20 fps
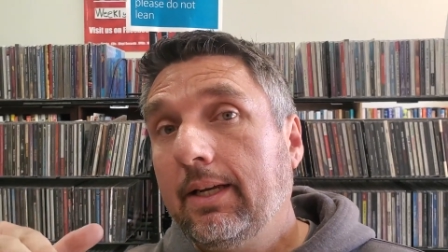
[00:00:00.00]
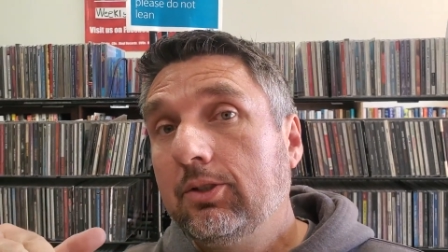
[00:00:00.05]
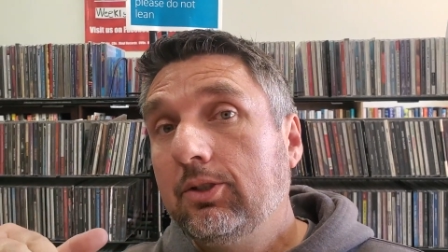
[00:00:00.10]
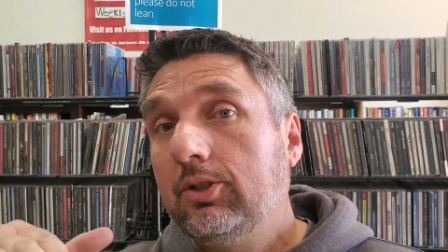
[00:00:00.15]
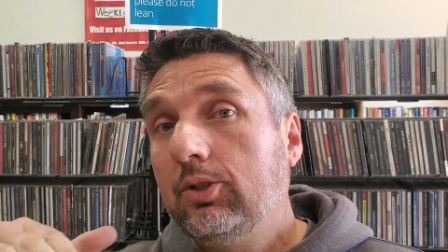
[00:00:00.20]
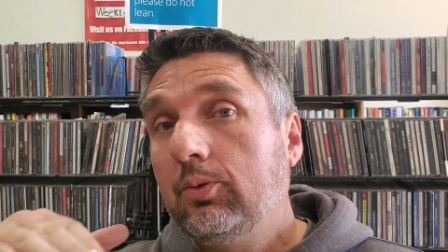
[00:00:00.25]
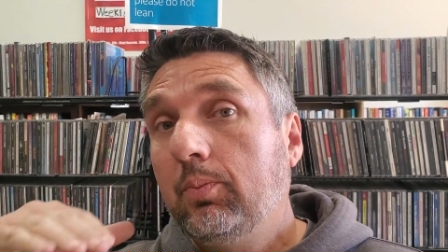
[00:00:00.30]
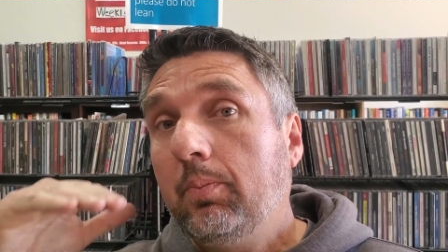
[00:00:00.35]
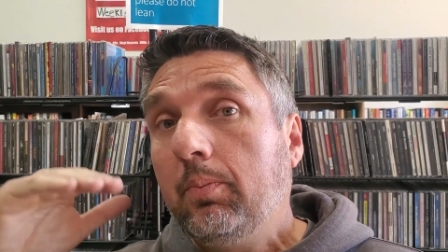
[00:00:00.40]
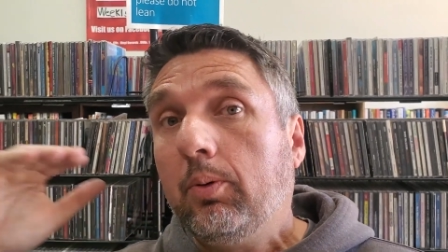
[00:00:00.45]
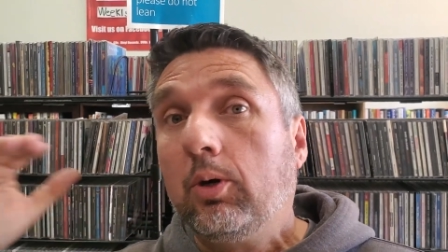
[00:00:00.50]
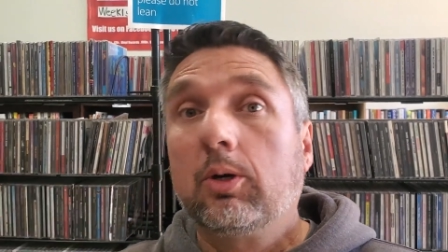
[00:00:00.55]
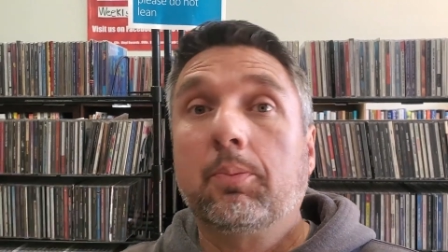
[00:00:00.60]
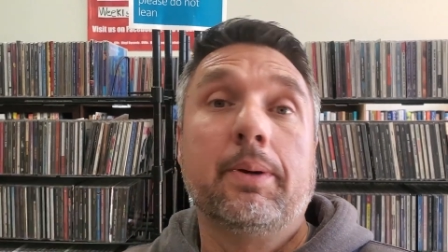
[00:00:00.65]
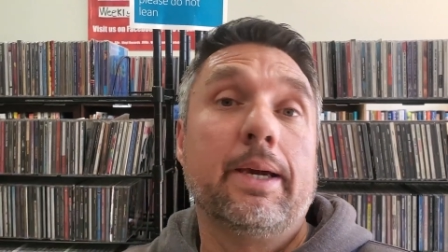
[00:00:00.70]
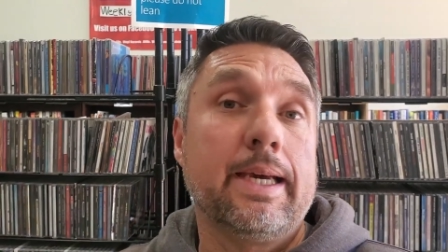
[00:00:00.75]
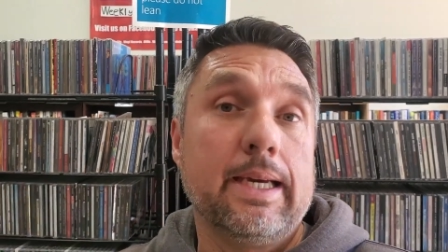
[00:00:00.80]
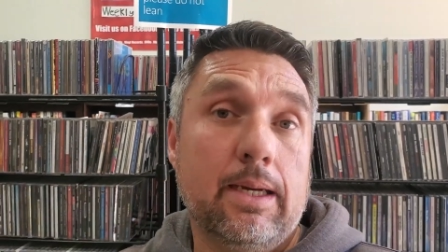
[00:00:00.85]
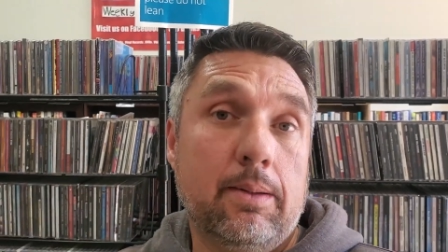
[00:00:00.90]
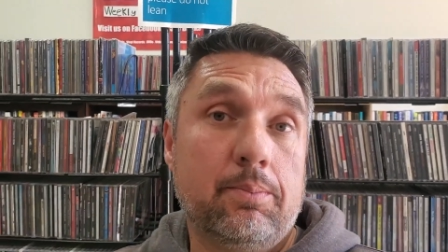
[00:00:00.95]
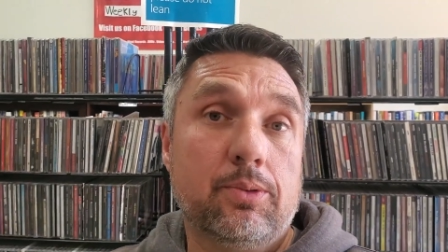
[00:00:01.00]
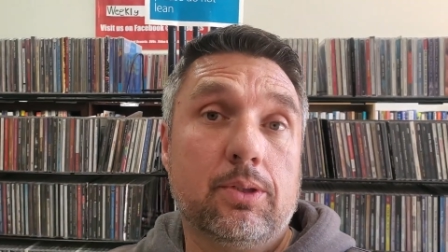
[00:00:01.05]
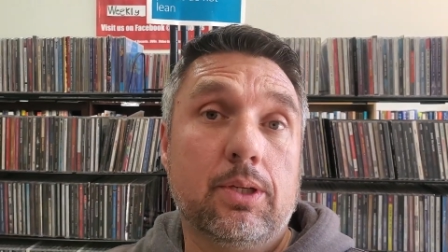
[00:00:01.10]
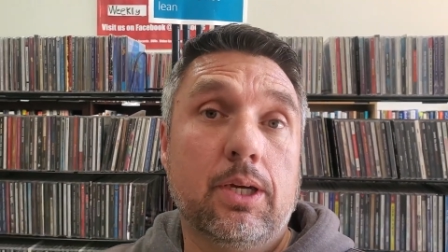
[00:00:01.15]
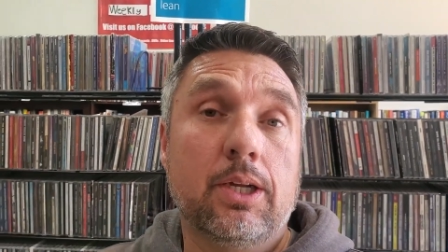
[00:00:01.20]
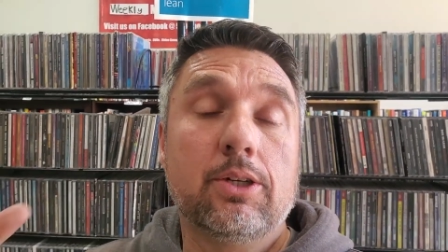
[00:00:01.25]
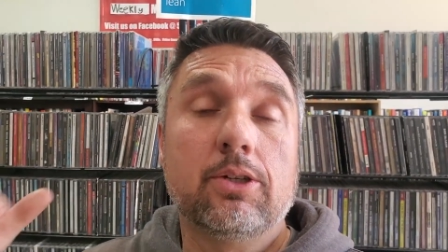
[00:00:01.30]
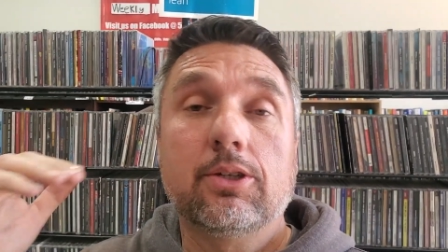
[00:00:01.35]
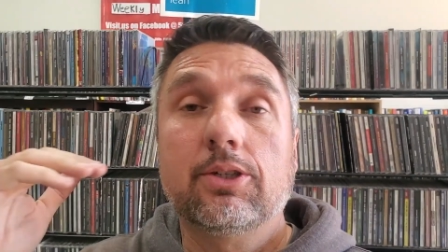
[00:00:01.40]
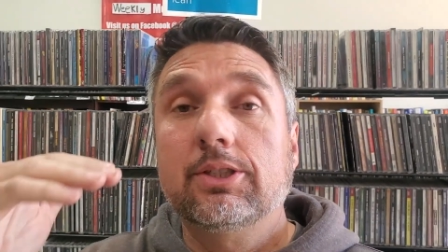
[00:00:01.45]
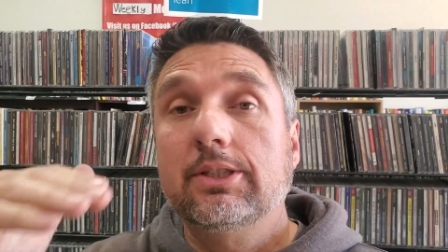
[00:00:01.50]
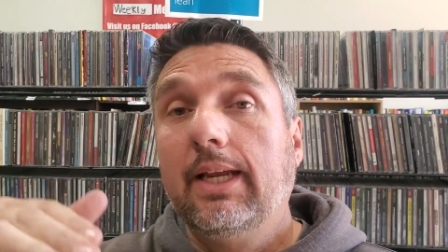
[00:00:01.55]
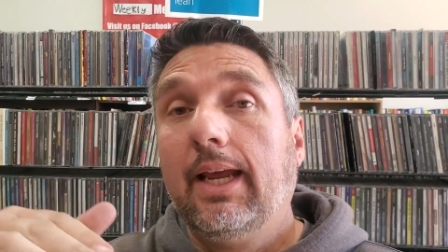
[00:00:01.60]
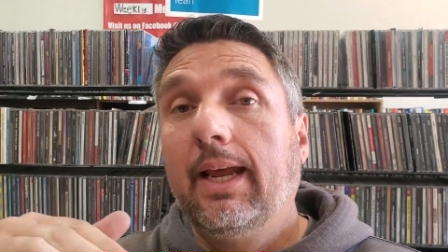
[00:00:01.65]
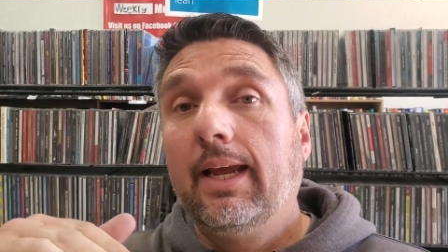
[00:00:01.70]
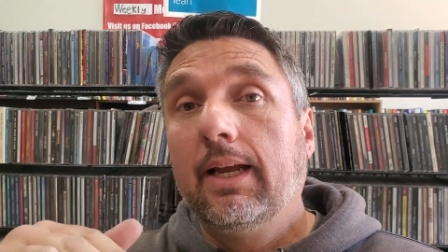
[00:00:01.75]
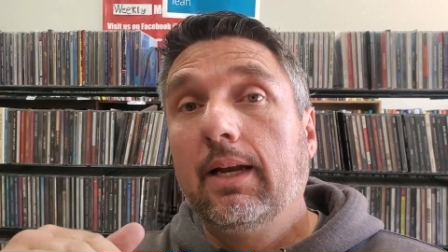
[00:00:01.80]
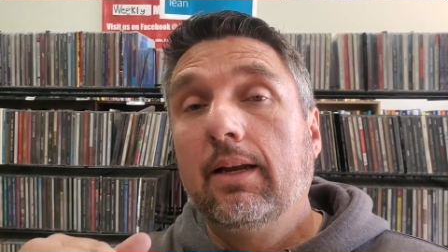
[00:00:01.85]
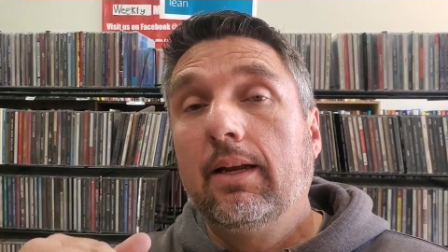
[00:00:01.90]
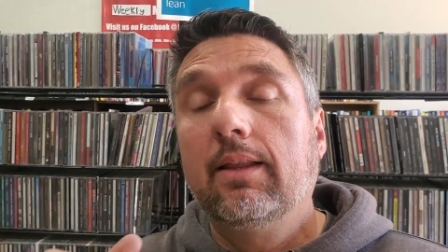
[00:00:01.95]
do book pickups,
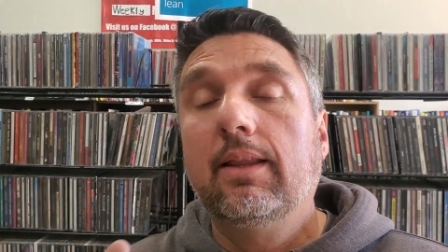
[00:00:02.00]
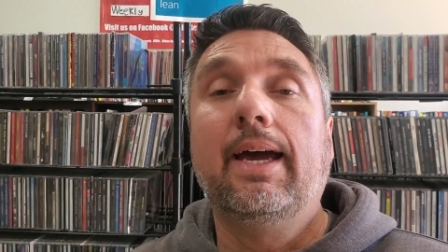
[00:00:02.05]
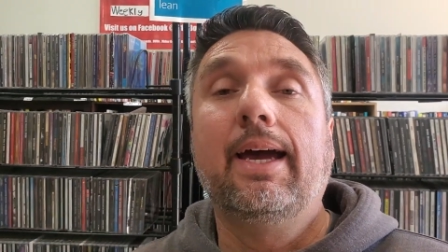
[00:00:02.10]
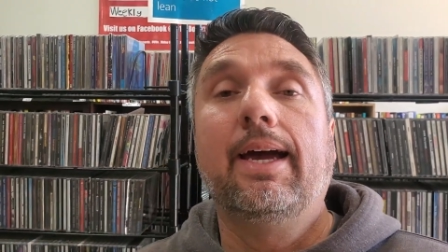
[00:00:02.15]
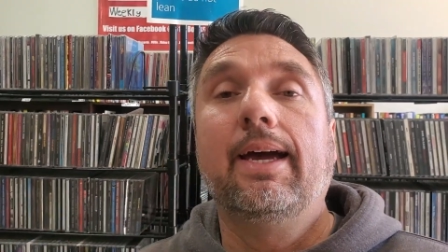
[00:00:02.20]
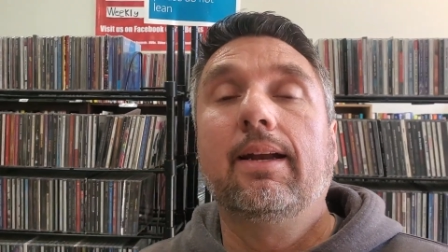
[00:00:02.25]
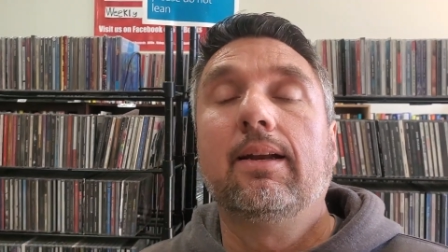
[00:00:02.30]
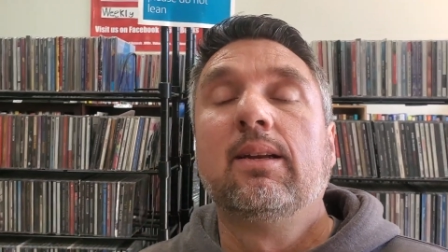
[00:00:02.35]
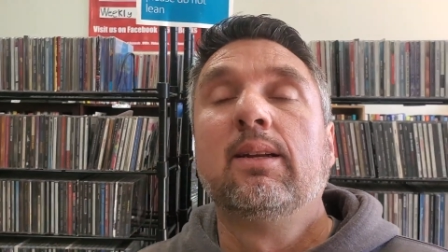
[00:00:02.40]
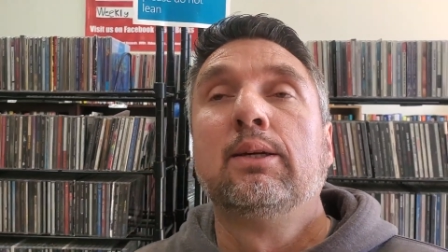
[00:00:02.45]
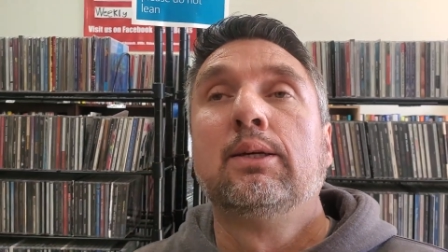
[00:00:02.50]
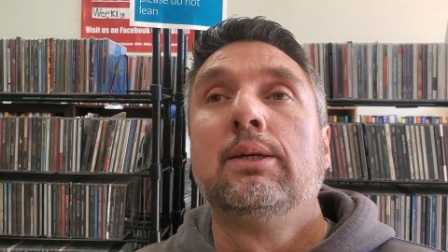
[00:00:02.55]
understand that